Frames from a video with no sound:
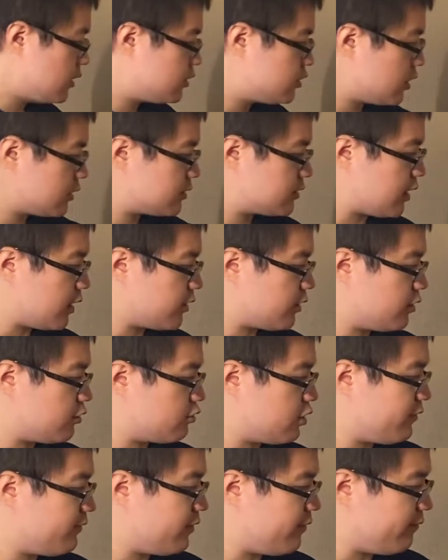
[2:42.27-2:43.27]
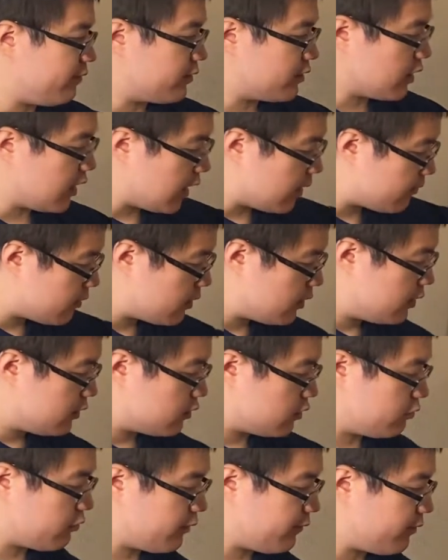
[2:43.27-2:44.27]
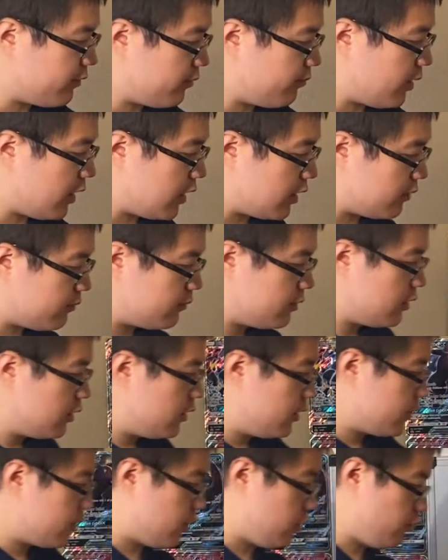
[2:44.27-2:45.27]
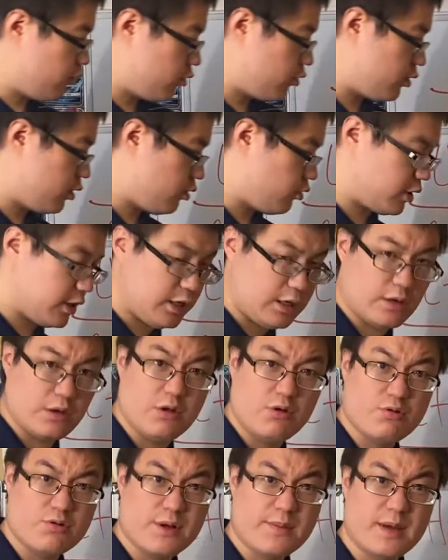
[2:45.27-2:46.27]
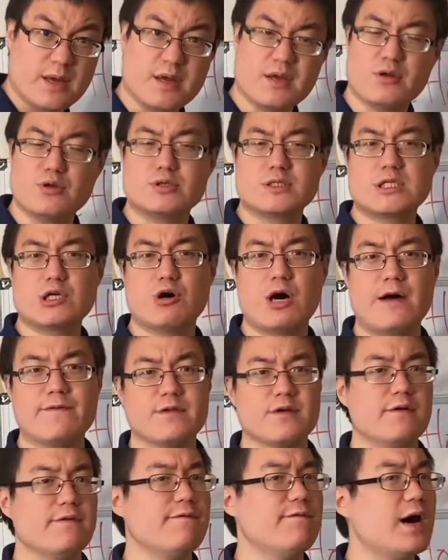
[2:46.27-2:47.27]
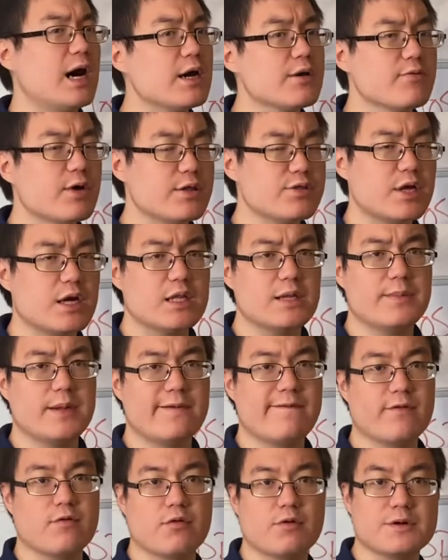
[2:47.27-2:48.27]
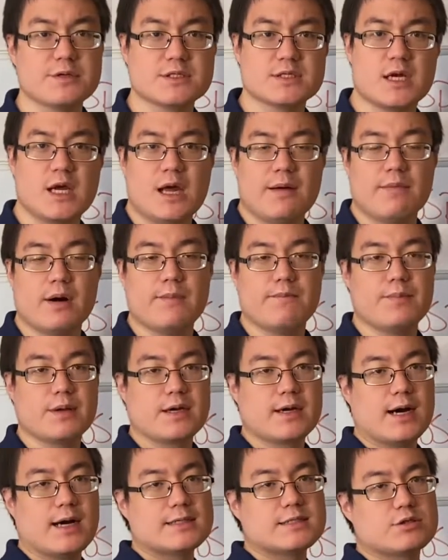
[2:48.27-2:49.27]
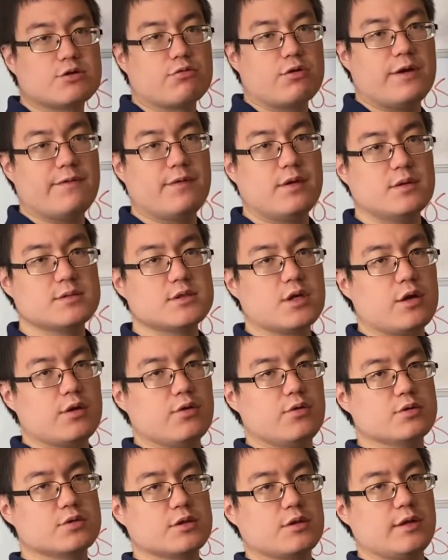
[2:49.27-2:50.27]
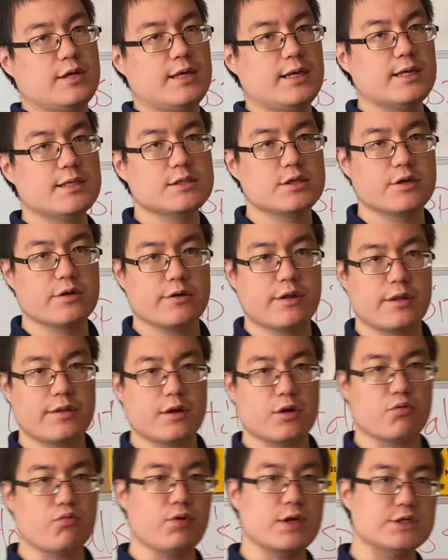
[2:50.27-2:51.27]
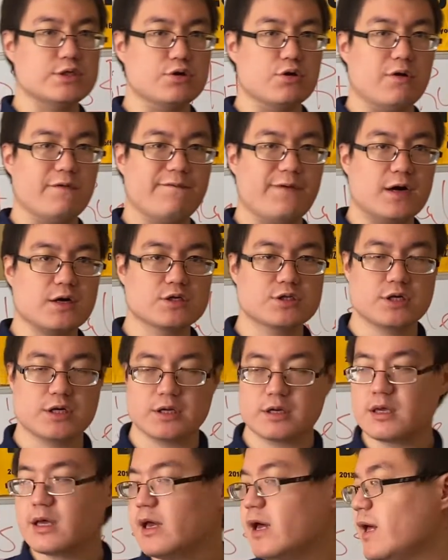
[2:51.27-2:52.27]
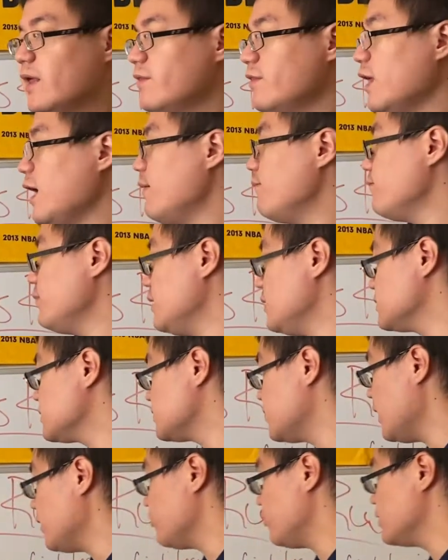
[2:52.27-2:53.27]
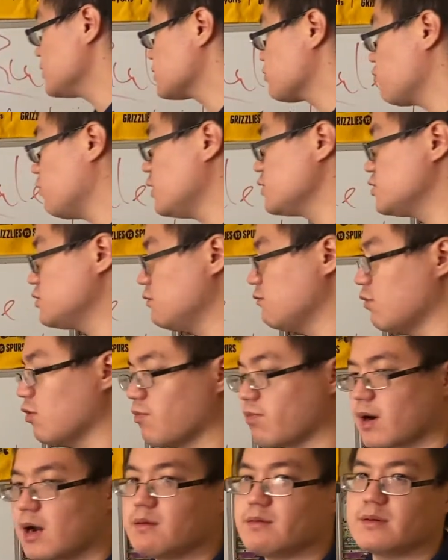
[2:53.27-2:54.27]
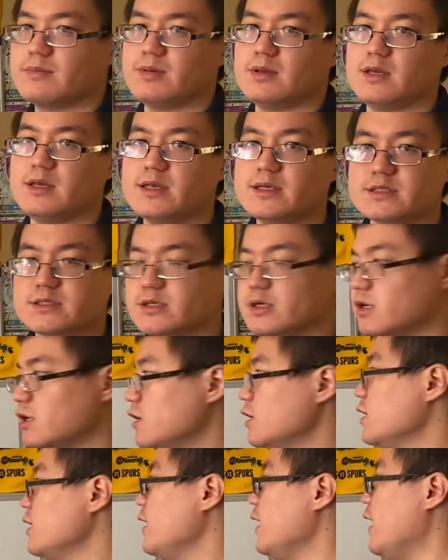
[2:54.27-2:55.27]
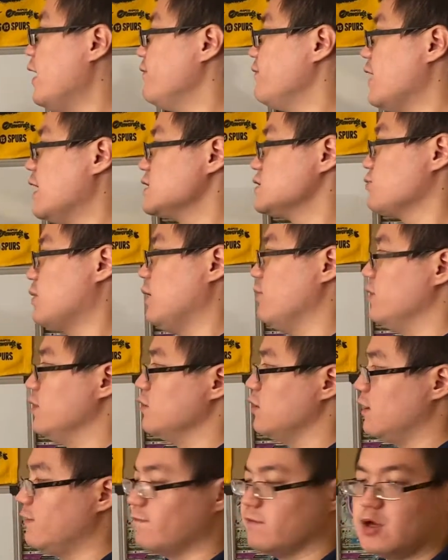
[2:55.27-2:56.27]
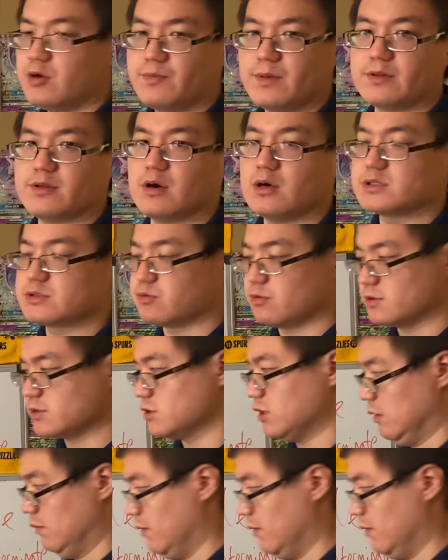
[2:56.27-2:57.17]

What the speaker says: Just take the derivative of the top, derivative of the bottom. You'll get a new limit. You still have to evaluate that limit, of course, but because derivatives are usually easier than their original function, that means that this question will probably be easier, and that's why we love L'Hopital's rule so